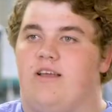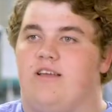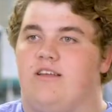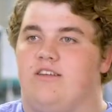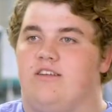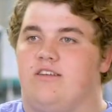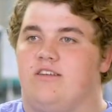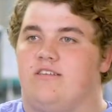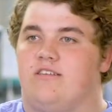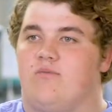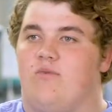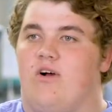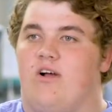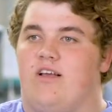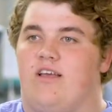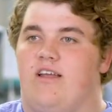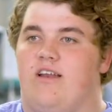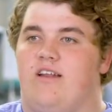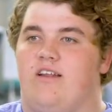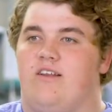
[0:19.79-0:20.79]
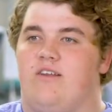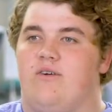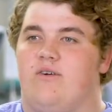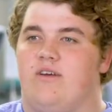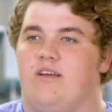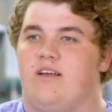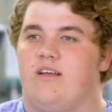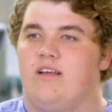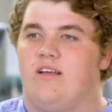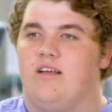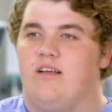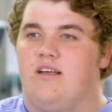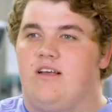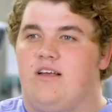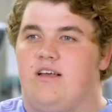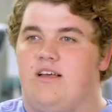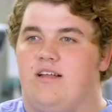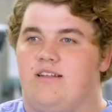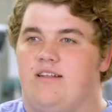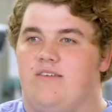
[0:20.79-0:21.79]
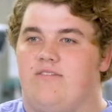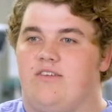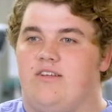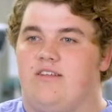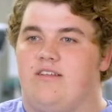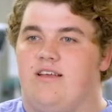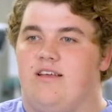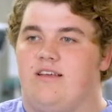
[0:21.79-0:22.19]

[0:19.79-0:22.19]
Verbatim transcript: can just walk in and do it. It definitely